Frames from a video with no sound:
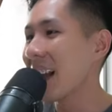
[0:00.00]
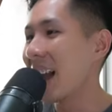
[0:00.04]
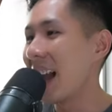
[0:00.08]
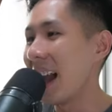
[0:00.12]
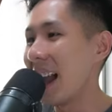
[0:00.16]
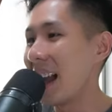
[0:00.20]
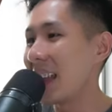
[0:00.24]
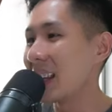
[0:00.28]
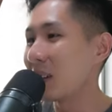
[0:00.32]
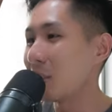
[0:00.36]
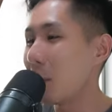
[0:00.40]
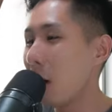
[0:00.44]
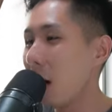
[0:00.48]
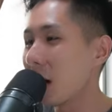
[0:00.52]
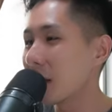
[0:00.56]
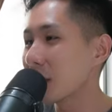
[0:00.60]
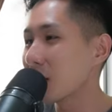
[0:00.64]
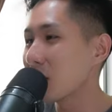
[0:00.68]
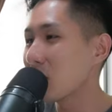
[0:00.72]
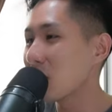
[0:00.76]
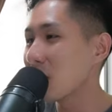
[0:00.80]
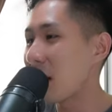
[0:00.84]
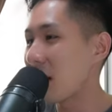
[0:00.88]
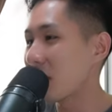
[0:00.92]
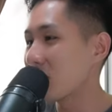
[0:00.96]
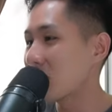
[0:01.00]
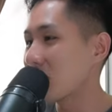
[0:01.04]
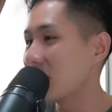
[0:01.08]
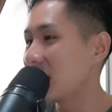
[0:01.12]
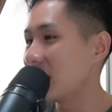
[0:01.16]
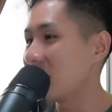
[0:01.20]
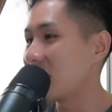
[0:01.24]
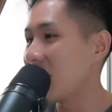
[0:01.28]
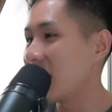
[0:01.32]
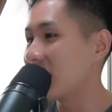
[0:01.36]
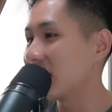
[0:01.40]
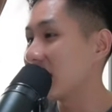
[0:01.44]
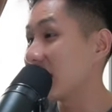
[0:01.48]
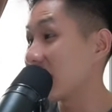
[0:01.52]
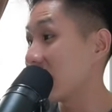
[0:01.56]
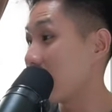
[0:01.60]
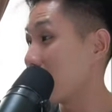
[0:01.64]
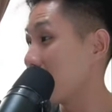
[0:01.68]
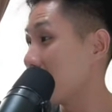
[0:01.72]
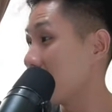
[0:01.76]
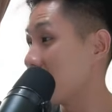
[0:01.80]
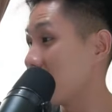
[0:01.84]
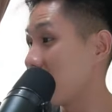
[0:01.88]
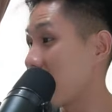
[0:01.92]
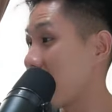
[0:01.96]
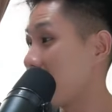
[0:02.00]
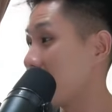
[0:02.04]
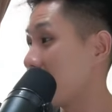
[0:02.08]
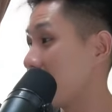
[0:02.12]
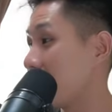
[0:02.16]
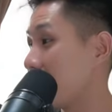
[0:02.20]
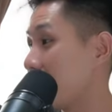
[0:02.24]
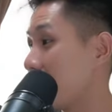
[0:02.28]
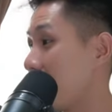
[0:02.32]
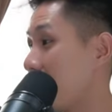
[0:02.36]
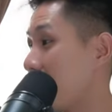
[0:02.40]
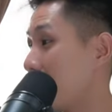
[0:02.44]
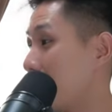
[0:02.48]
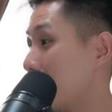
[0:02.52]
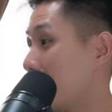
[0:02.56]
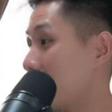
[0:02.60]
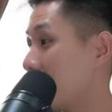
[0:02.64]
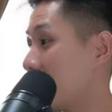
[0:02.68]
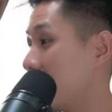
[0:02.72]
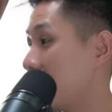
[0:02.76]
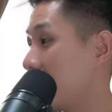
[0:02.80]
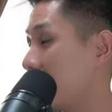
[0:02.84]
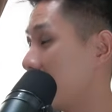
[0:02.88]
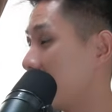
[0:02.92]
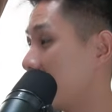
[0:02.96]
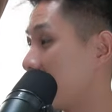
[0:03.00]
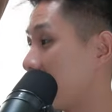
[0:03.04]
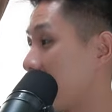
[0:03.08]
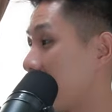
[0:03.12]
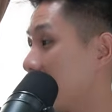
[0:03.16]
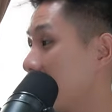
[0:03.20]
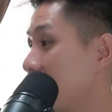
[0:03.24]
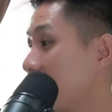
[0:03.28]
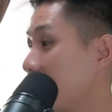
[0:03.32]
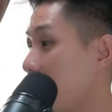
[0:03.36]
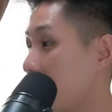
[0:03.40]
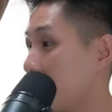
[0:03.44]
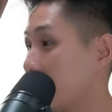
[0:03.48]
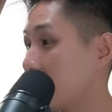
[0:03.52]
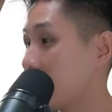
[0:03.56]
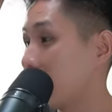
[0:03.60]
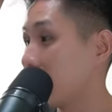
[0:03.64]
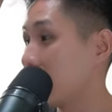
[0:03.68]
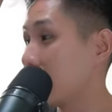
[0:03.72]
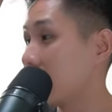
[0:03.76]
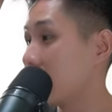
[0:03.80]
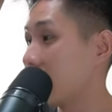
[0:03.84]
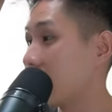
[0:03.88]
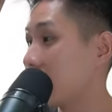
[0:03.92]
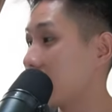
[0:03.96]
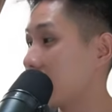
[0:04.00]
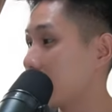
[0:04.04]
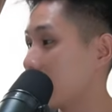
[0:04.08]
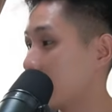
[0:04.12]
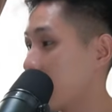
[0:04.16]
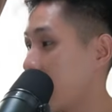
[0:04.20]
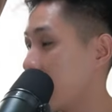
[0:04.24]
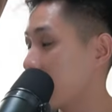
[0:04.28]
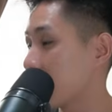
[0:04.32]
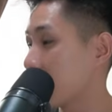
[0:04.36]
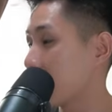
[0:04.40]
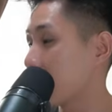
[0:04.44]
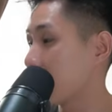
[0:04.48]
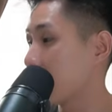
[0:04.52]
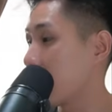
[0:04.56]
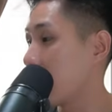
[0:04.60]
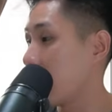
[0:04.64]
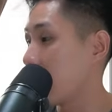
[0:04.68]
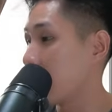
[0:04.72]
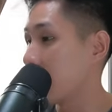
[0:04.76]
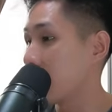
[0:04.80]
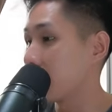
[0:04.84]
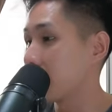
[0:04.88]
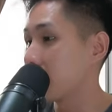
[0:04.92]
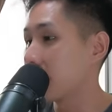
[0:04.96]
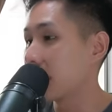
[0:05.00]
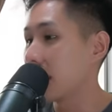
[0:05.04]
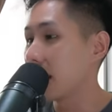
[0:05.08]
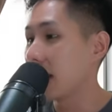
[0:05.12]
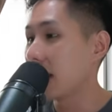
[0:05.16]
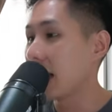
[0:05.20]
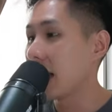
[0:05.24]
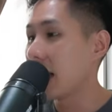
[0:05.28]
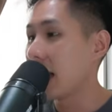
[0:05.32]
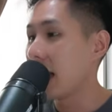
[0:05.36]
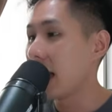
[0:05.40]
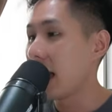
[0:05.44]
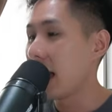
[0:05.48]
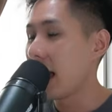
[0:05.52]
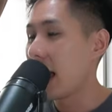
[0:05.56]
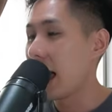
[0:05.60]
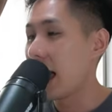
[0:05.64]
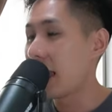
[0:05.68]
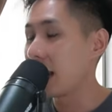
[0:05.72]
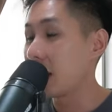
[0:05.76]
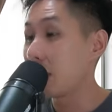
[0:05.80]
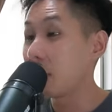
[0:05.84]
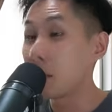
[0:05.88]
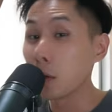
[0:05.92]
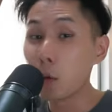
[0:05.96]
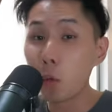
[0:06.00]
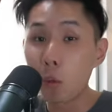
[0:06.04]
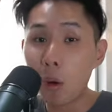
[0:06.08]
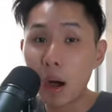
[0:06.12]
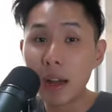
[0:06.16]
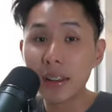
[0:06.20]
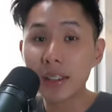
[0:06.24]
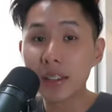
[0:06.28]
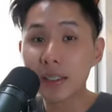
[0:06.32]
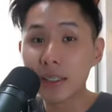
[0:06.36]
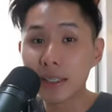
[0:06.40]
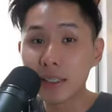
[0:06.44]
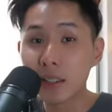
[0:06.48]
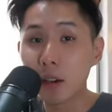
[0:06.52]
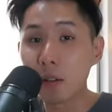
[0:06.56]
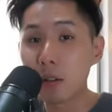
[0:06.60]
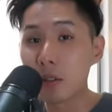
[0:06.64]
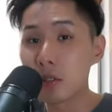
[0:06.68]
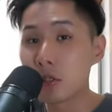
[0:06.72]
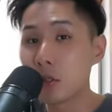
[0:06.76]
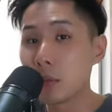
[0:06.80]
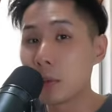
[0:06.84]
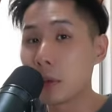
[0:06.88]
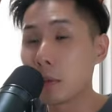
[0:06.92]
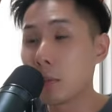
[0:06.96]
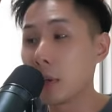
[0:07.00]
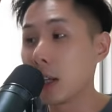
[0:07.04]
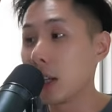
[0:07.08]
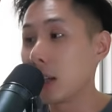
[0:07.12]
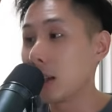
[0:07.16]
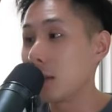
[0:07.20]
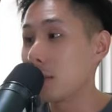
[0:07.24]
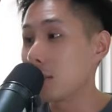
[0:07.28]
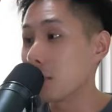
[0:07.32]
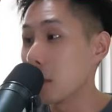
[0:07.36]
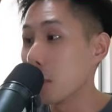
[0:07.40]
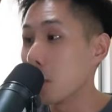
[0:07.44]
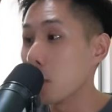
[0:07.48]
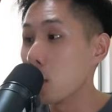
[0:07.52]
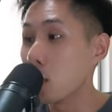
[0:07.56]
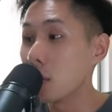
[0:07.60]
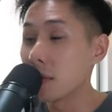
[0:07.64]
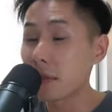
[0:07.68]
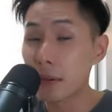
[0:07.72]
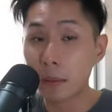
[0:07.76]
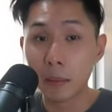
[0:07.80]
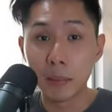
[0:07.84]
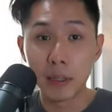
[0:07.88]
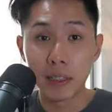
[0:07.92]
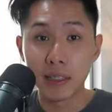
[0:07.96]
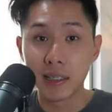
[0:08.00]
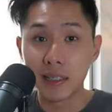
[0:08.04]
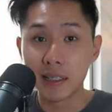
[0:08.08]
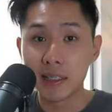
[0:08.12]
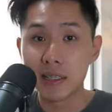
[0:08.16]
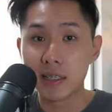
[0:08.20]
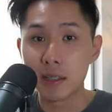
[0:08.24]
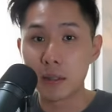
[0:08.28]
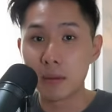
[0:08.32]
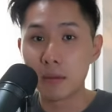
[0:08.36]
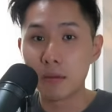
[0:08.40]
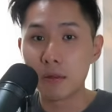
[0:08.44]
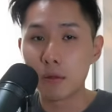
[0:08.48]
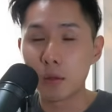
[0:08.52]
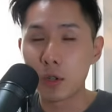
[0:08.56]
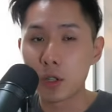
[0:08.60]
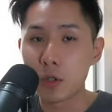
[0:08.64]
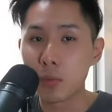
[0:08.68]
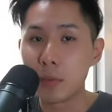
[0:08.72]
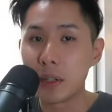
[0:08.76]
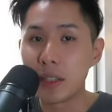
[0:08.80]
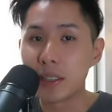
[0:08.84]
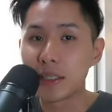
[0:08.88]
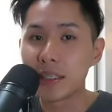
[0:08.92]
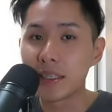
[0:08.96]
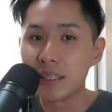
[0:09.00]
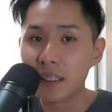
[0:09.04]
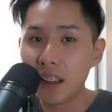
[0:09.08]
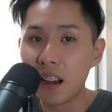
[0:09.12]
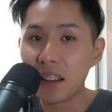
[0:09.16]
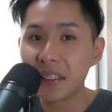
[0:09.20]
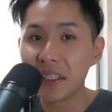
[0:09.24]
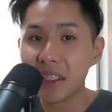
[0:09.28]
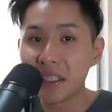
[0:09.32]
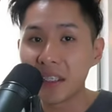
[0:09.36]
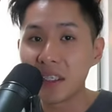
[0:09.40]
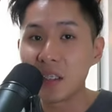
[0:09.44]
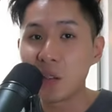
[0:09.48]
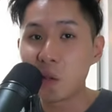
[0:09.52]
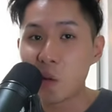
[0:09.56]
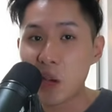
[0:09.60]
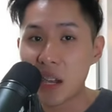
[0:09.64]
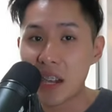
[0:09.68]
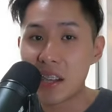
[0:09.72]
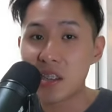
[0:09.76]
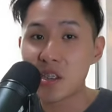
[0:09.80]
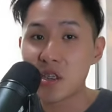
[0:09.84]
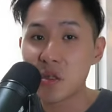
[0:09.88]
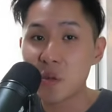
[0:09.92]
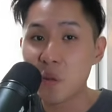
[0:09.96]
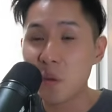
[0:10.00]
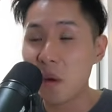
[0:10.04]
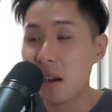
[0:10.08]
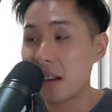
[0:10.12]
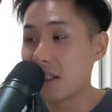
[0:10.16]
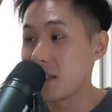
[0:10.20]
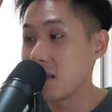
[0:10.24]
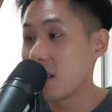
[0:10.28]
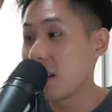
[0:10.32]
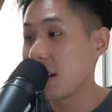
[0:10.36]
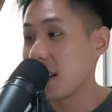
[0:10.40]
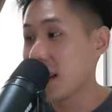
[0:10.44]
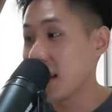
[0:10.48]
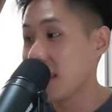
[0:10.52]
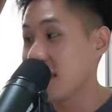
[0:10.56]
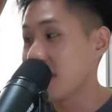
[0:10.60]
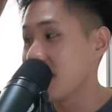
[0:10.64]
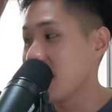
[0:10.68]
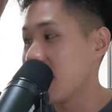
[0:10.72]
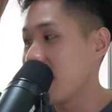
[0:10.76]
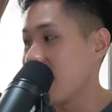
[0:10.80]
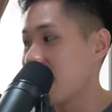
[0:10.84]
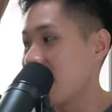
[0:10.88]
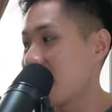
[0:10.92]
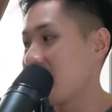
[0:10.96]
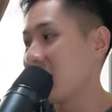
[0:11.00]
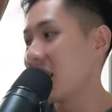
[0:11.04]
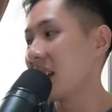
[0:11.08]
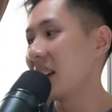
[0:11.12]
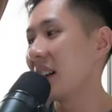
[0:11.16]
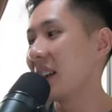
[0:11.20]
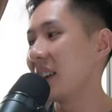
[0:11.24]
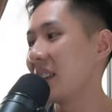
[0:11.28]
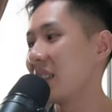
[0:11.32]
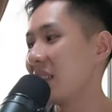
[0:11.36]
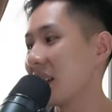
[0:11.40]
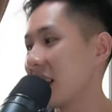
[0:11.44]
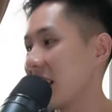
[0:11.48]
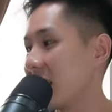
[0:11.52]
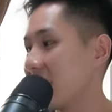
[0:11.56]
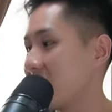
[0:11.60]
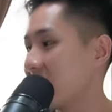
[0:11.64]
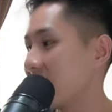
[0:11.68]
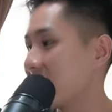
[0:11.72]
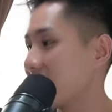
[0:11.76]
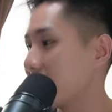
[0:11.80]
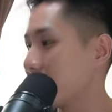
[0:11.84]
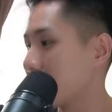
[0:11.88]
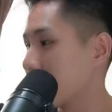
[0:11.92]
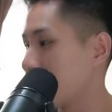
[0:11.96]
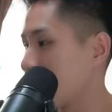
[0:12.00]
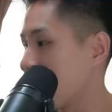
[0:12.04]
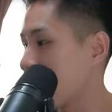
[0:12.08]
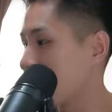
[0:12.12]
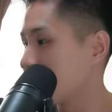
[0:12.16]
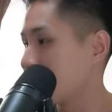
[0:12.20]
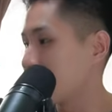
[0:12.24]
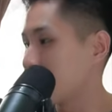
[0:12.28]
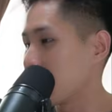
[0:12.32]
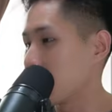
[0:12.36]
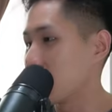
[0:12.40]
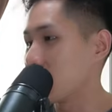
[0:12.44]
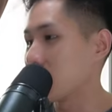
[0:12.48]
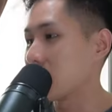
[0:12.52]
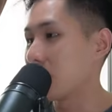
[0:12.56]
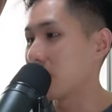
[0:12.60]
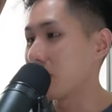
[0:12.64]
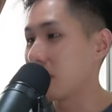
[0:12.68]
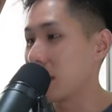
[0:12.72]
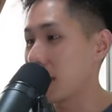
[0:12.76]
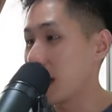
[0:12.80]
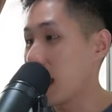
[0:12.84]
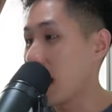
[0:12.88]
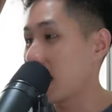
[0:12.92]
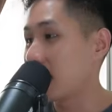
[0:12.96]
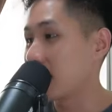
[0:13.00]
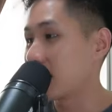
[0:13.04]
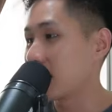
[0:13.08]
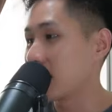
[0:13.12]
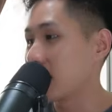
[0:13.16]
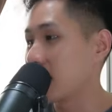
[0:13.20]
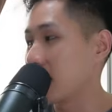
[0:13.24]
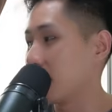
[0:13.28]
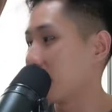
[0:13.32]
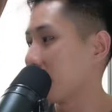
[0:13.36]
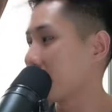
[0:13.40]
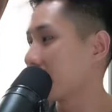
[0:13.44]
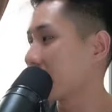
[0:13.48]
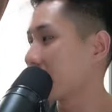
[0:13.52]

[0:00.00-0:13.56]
And a portable memory device that can be carried around will be, again, optical disk, flash drive. And if you want your storage to be removed from the system, which means not in the location where you are in now, you can use cloud storage and magnetic tape.